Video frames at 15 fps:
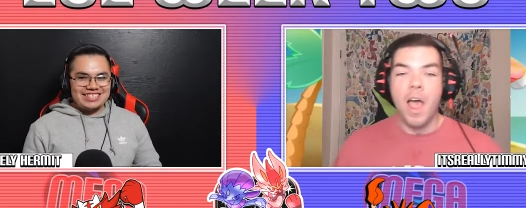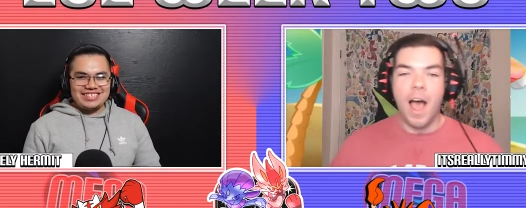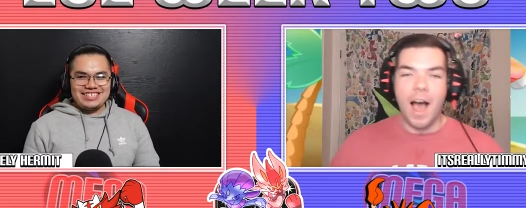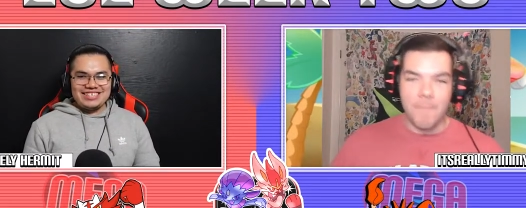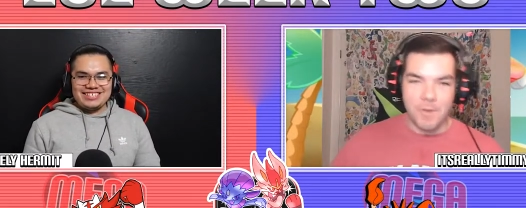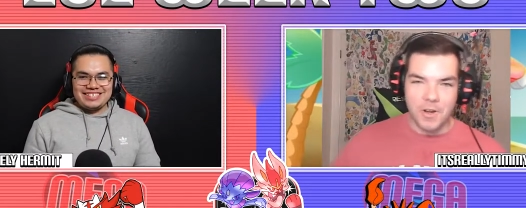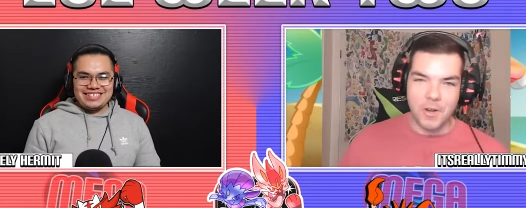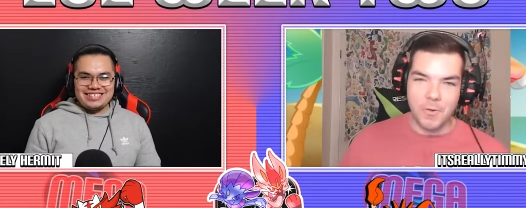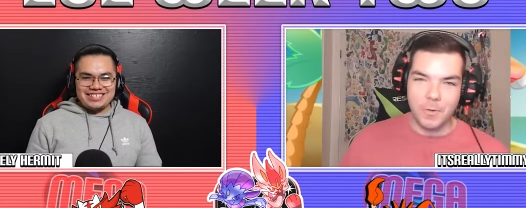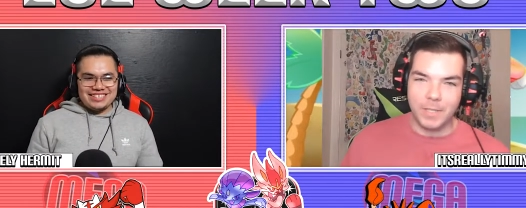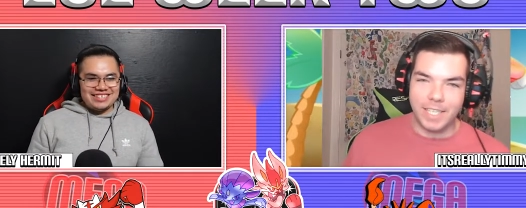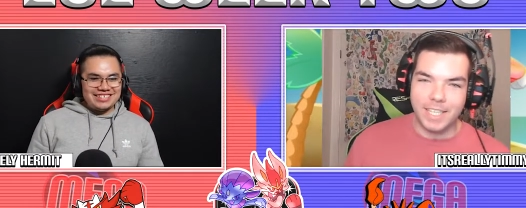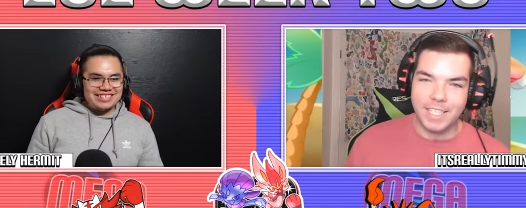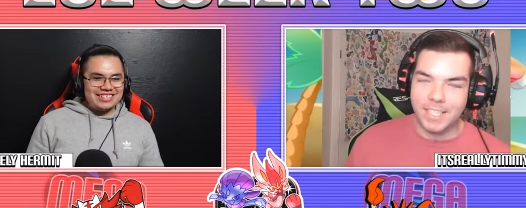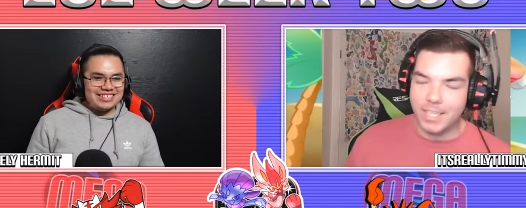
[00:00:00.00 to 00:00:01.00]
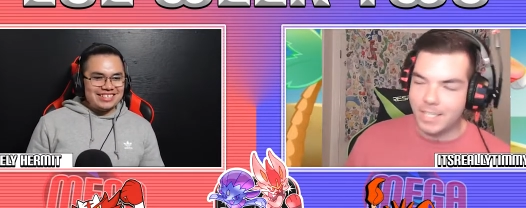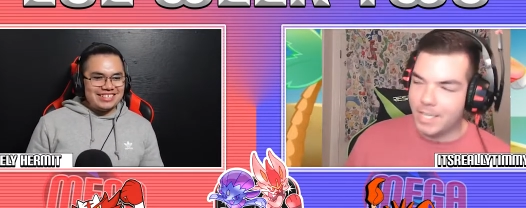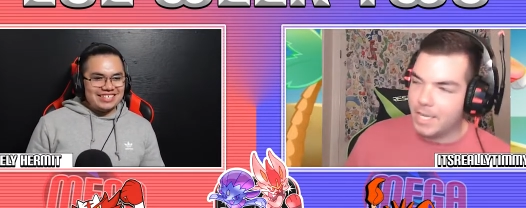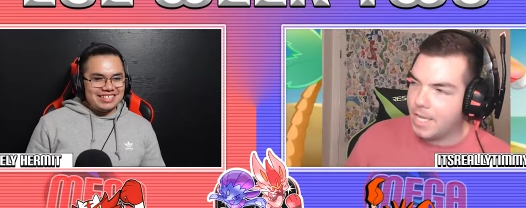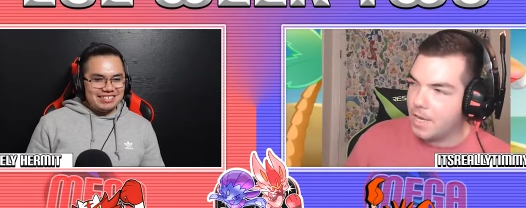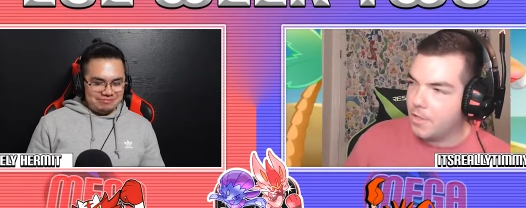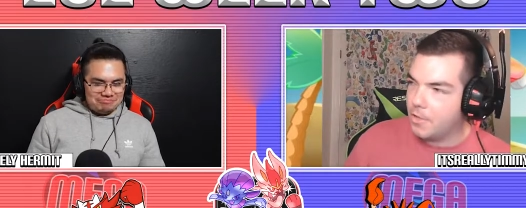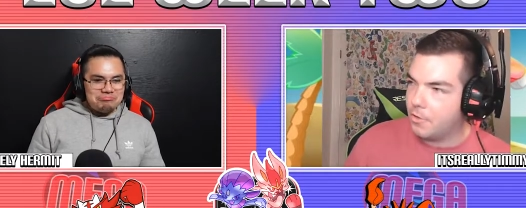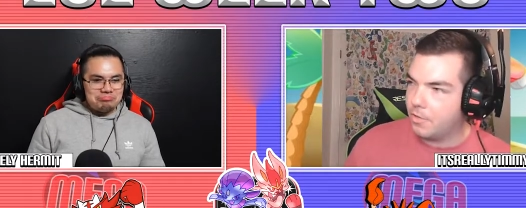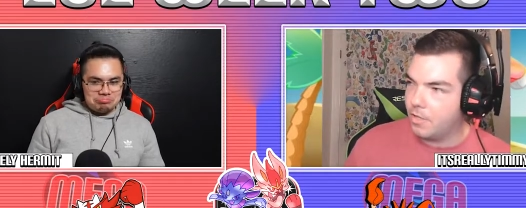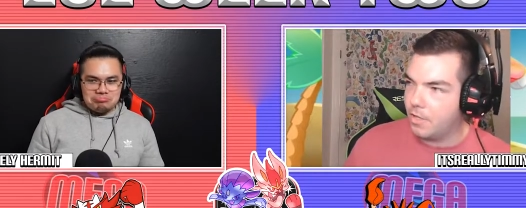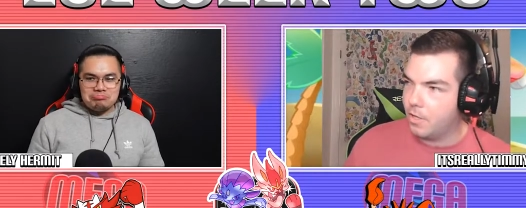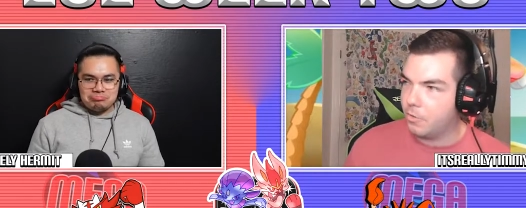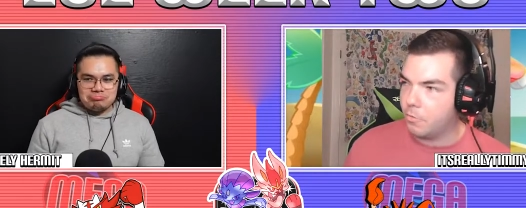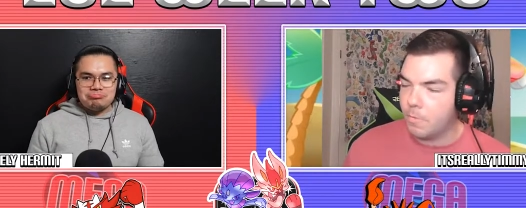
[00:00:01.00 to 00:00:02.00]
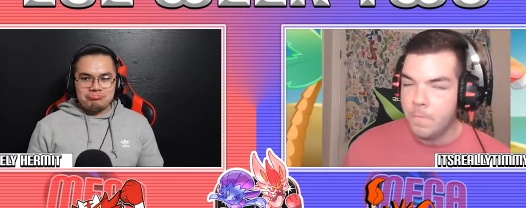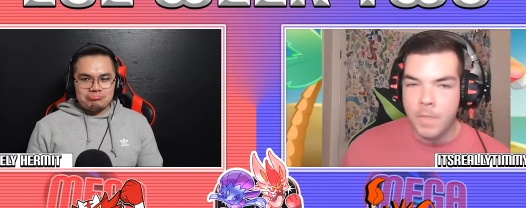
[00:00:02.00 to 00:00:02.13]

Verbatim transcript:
Speaker 1: I'm going to go with the Kentucky Kinglers in this one.